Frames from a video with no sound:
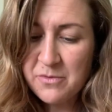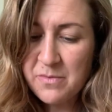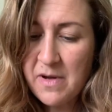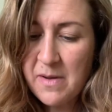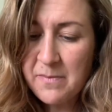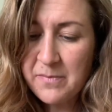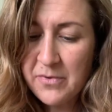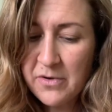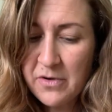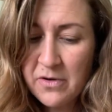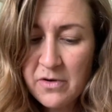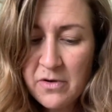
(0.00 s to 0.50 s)

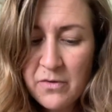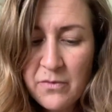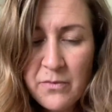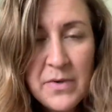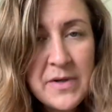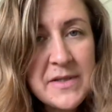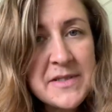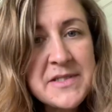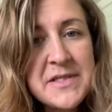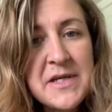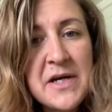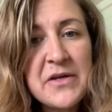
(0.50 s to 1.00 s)
Popper.
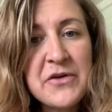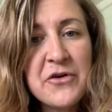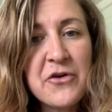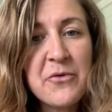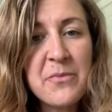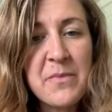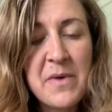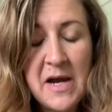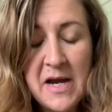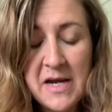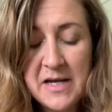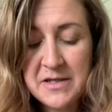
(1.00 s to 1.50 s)
"What's on your
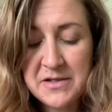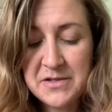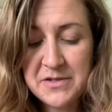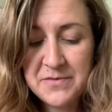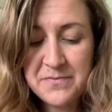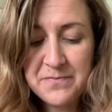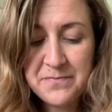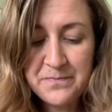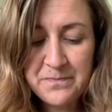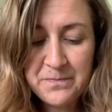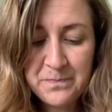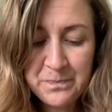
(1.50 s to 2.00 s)
mind?"
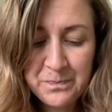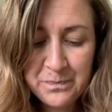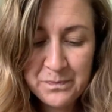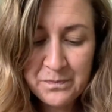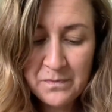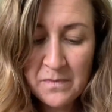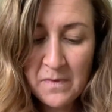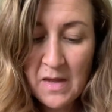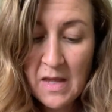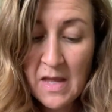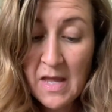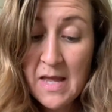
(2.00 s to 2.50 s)

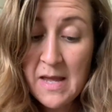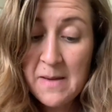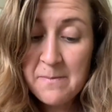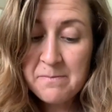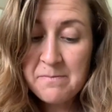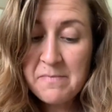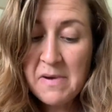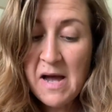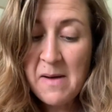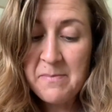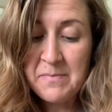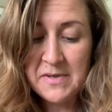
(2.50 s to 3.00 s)

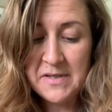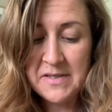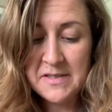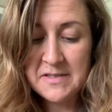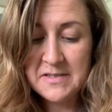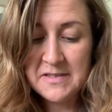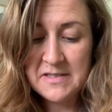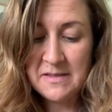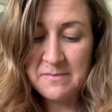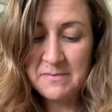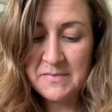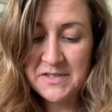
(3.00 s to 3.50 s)
"Papa,"
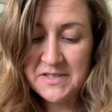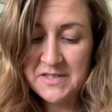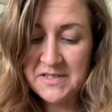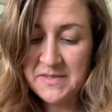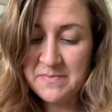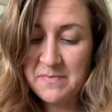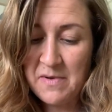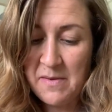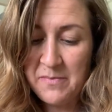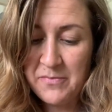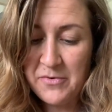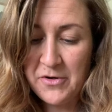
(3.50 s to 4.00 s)
said Mrs.
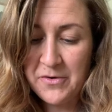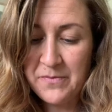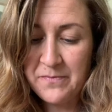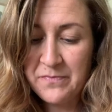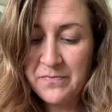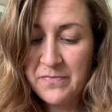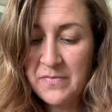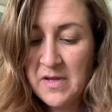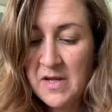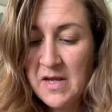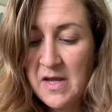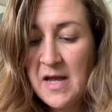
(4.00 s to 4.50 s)
Popper,
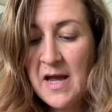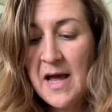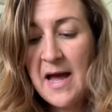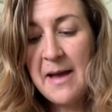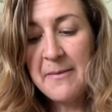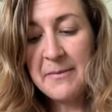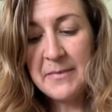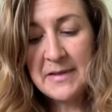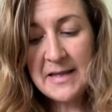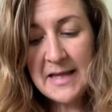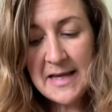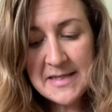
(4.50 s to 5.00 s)

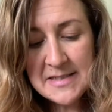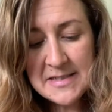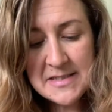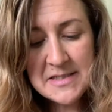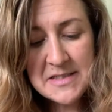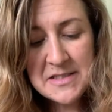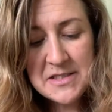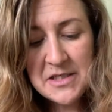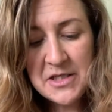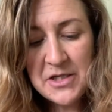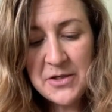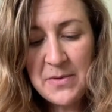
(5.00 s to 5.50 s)
"I'm glad to
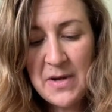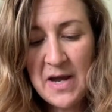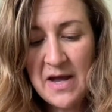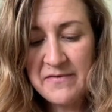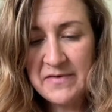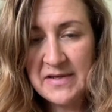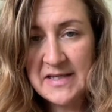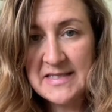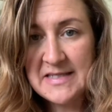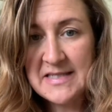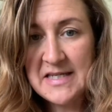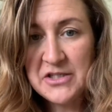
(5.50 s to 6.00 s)
see you
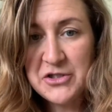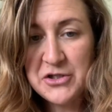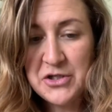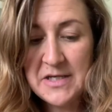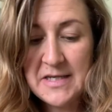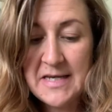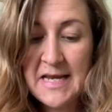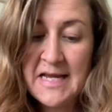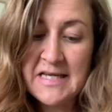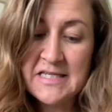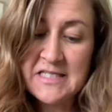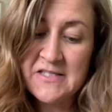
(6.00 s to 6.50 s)
having such a
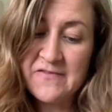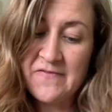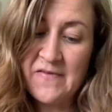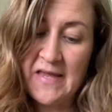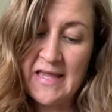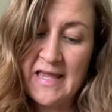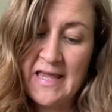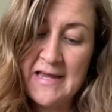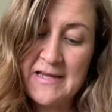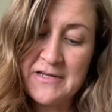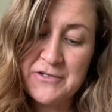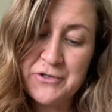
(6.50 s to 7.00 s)
nice
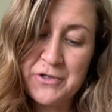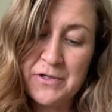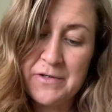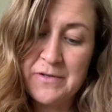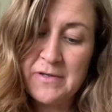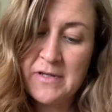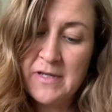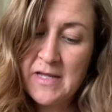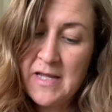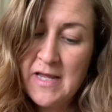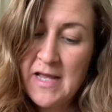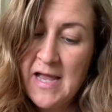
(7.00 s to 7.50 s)
vacation,
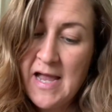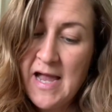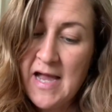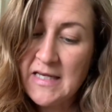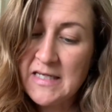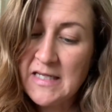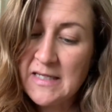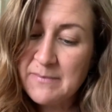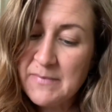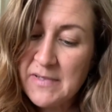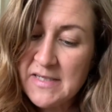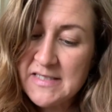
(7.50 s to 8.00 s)
and
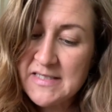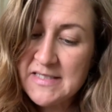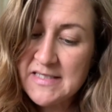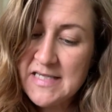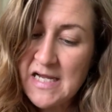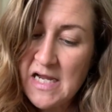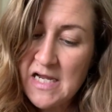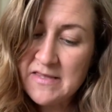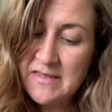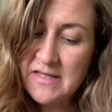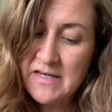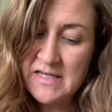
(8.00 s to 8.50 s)
I must
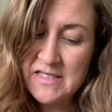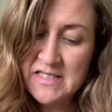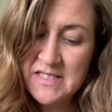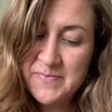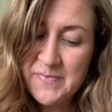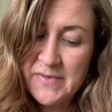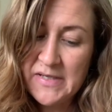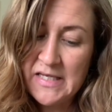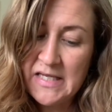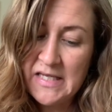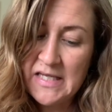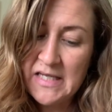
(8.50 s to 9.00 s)
say that it's
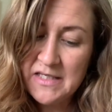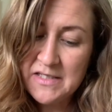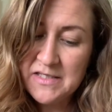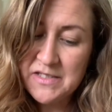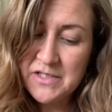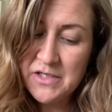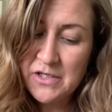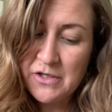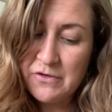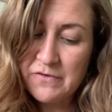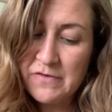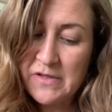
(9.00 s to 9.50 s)
been
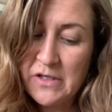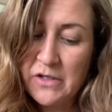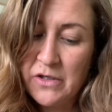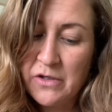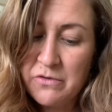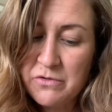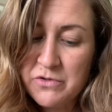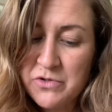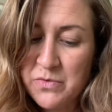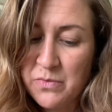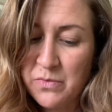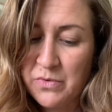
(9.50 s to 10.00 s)
easier than
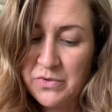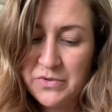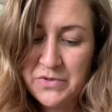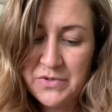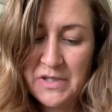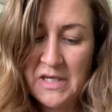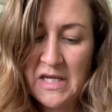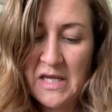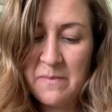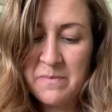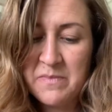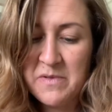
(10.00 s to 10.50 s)
usual to
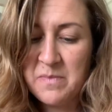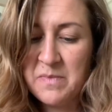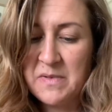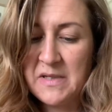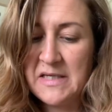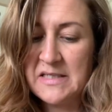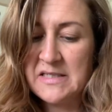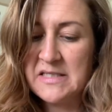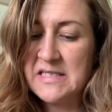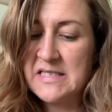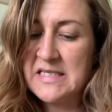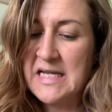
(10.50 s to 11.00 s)
keep the
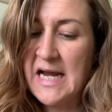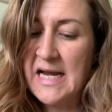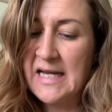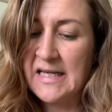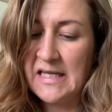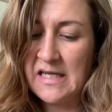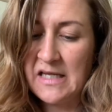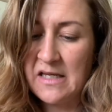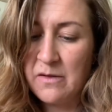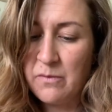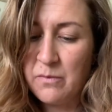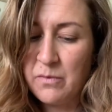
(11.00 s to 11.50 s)
place
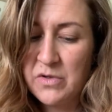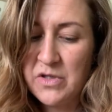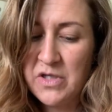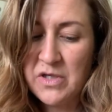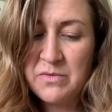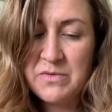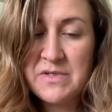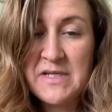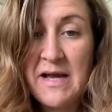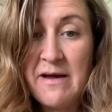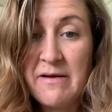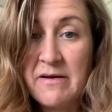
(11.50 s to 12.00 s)
tidy with you
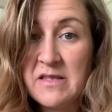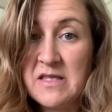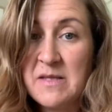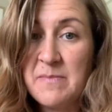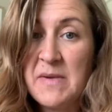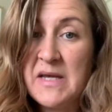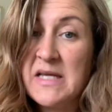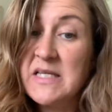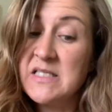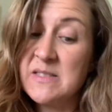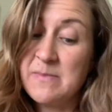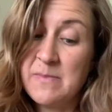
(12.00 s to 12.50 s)
down in the
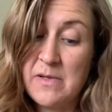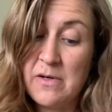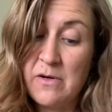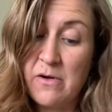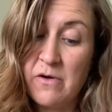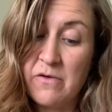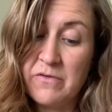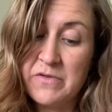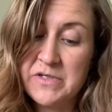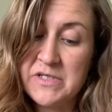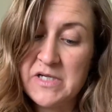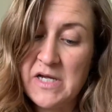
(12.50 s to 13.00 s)
basement all
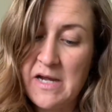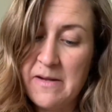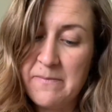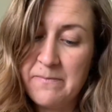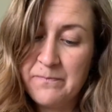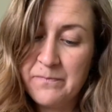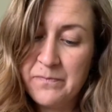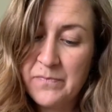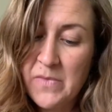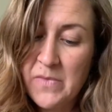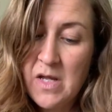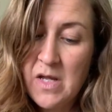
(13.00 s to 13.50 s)
the time.
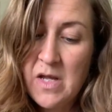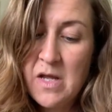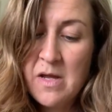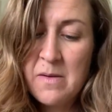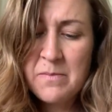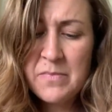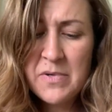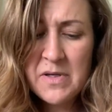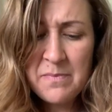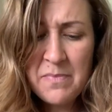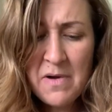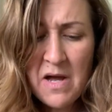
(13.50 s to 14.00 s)

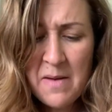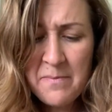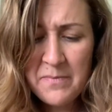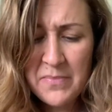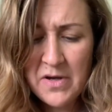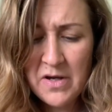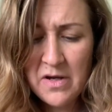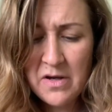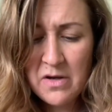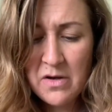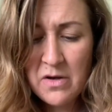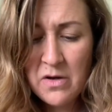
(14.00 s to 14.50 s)
But,
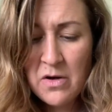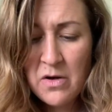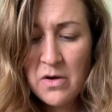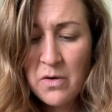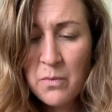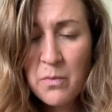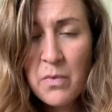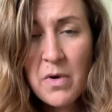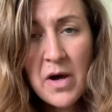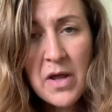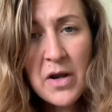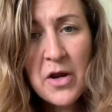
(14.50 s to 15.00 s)
Papa,
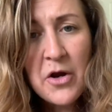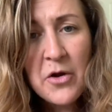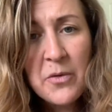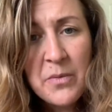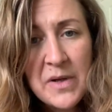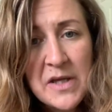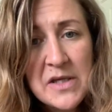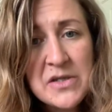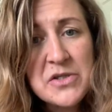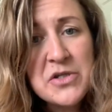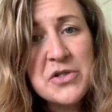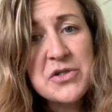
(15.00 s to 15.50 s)
what are
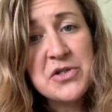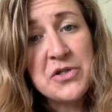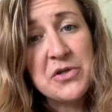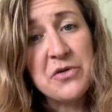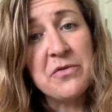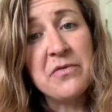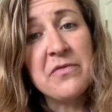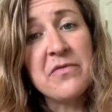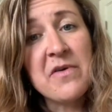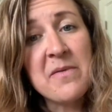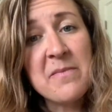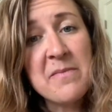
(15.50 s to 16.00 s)
we to do
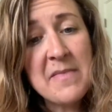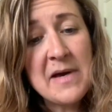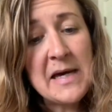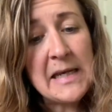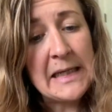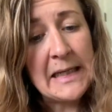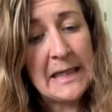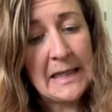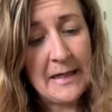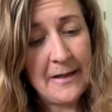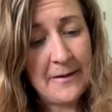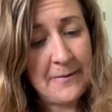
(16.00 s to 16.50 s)
for
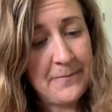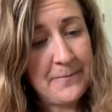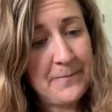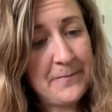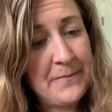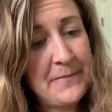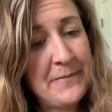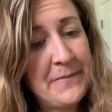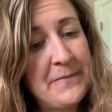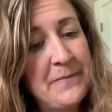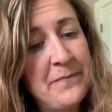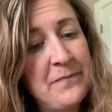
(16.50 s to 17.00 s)
money?"
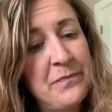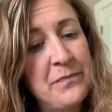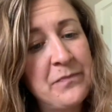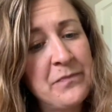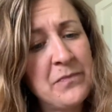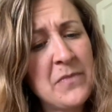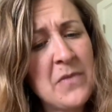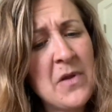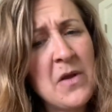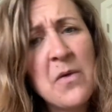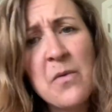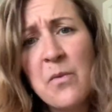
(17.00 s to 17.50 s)

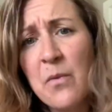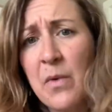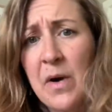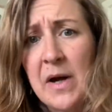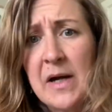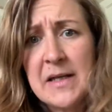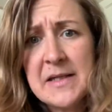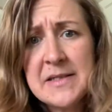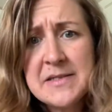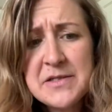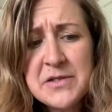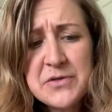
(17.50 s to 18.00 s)
"What
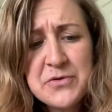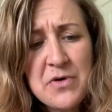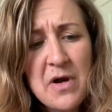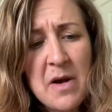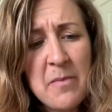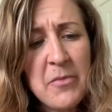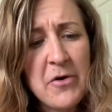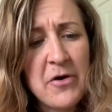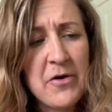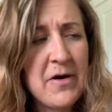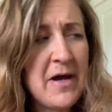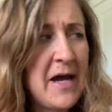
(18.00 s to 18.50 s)
is the
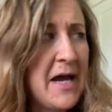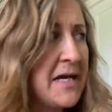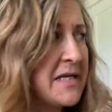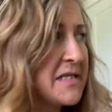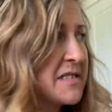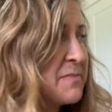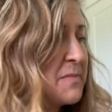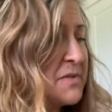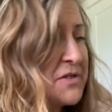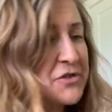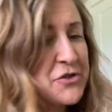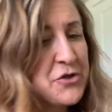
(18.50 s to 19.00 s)
trouble?" asked
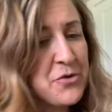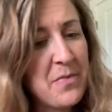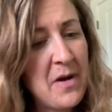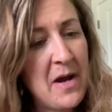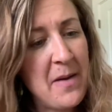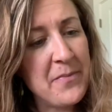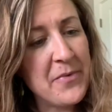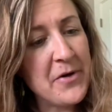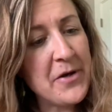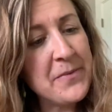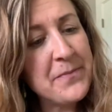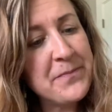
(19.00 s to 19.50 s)
Mr.
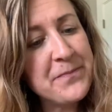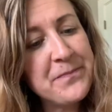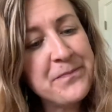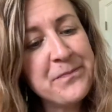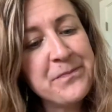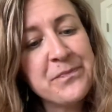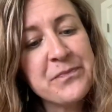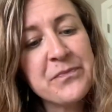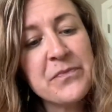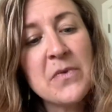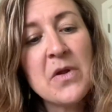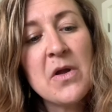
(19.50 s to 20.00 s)
Popper.
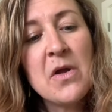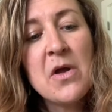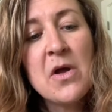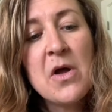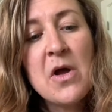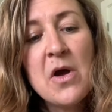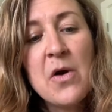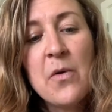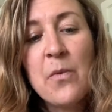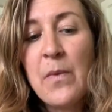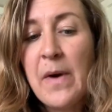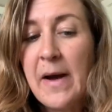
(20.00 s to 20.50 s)

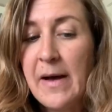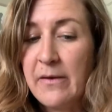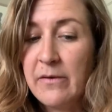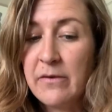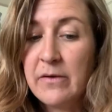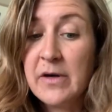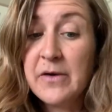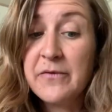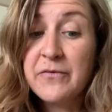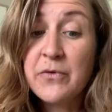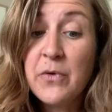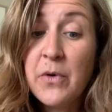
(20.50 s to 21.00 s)
"Well,
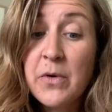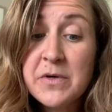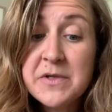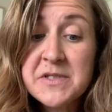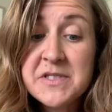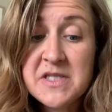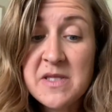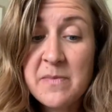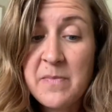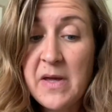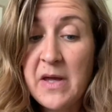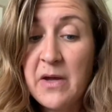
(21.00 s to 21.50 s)
of course
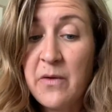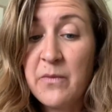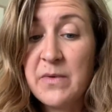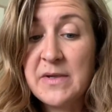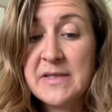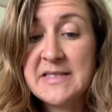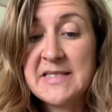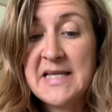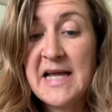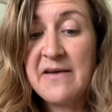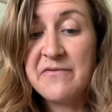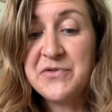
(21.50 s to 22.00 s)
the
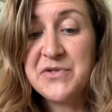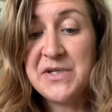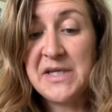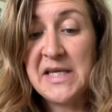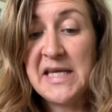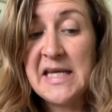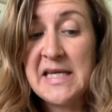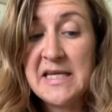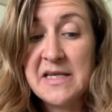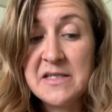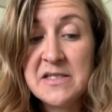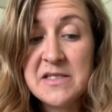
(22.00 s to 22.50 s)
penguins have to
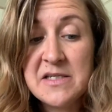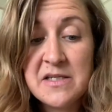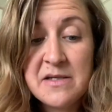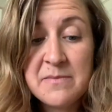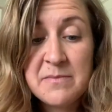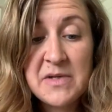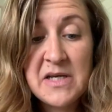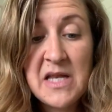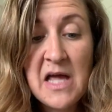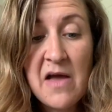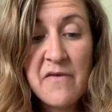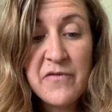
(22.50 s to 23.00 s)
eat,
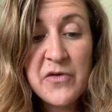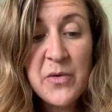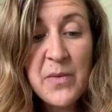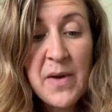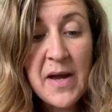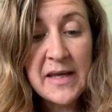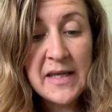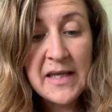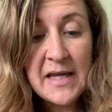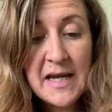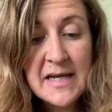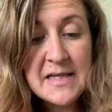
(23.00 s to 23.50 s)
but have you
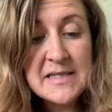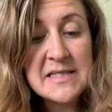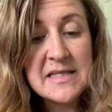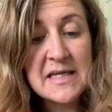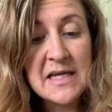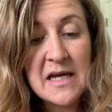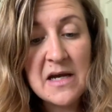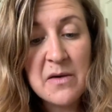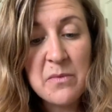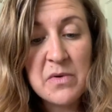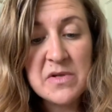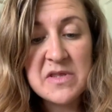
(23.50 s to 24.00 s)
any
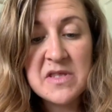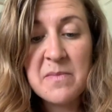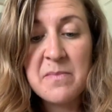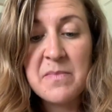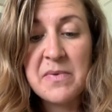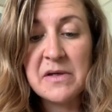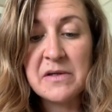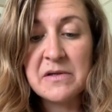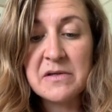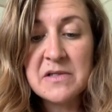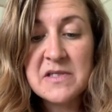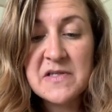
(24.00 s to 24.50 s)
idea what the
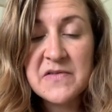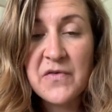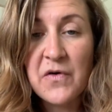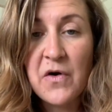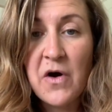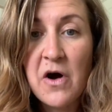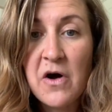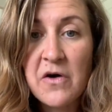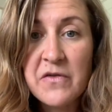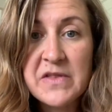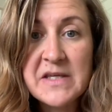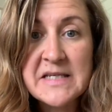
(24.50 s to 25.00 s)
bills for
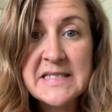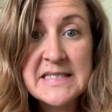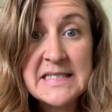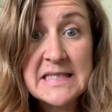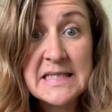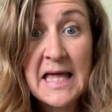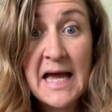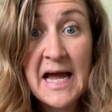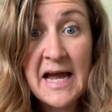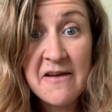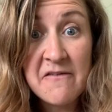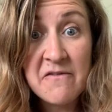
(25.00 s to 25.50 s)
all these
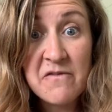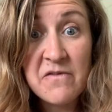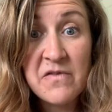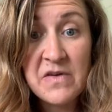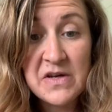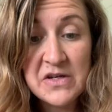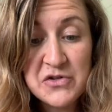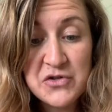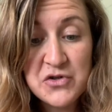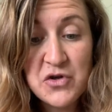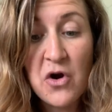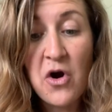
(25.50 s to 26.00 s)
live
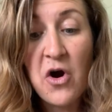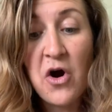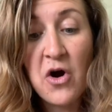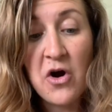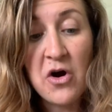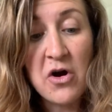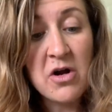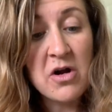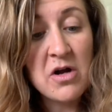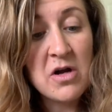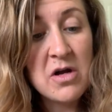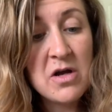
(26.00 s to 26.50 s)
fish are?